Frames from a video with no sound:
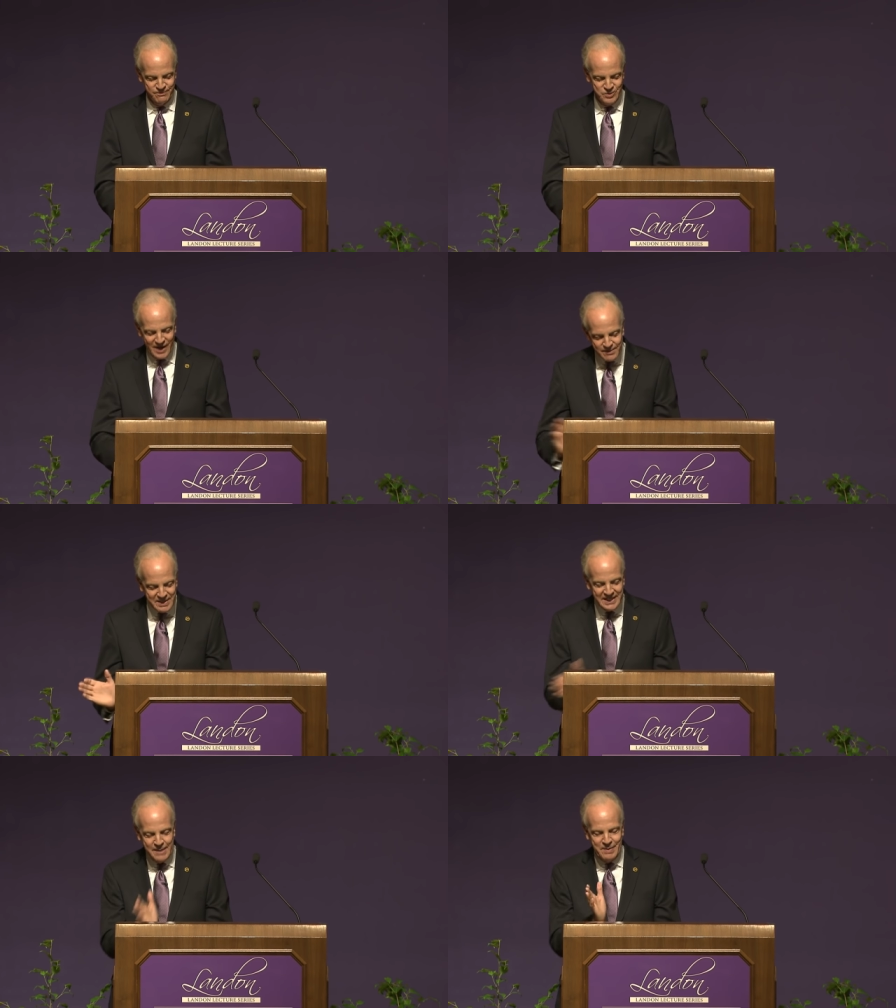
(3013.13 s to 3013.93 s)
So I'd
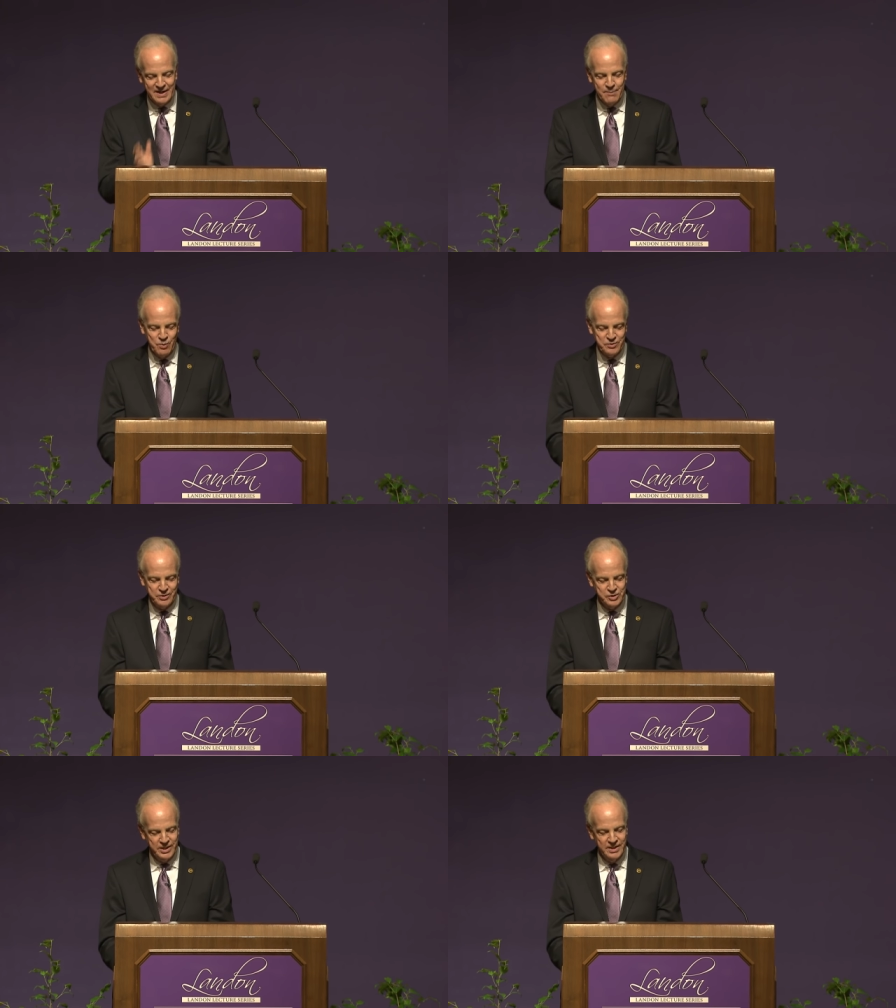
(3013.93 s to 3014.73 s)
been keeping up with
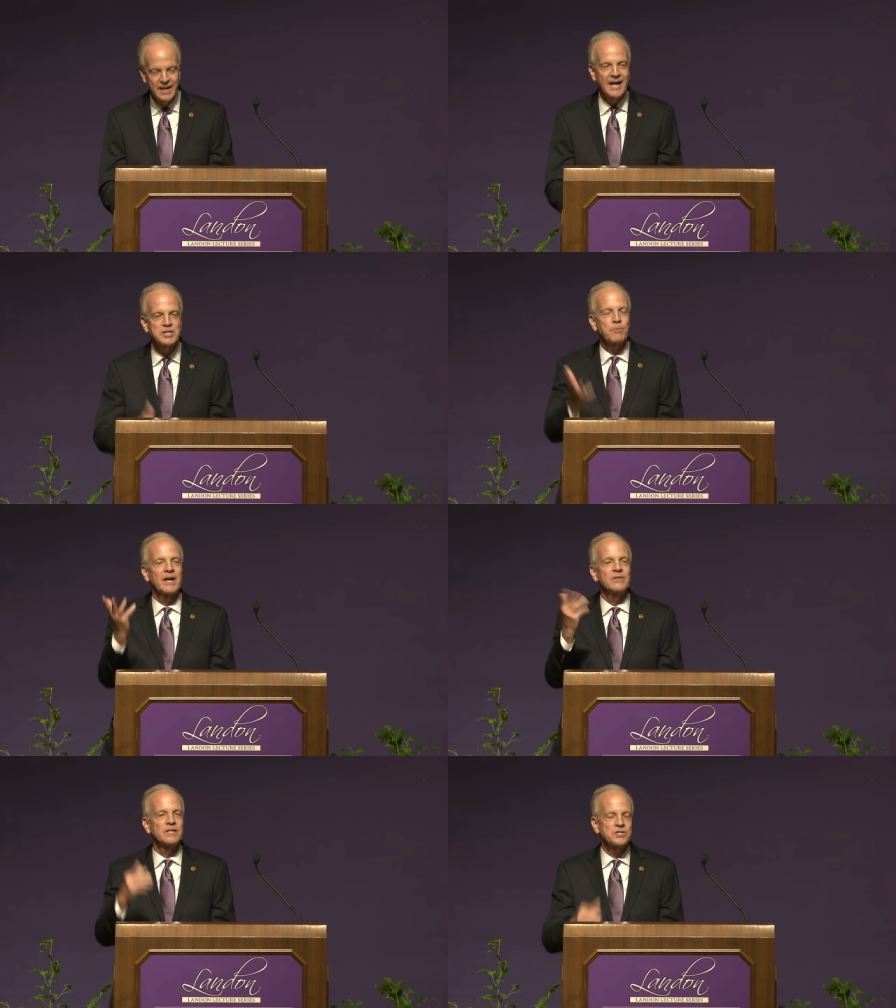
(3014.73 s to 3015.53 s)
Katrina, and I explained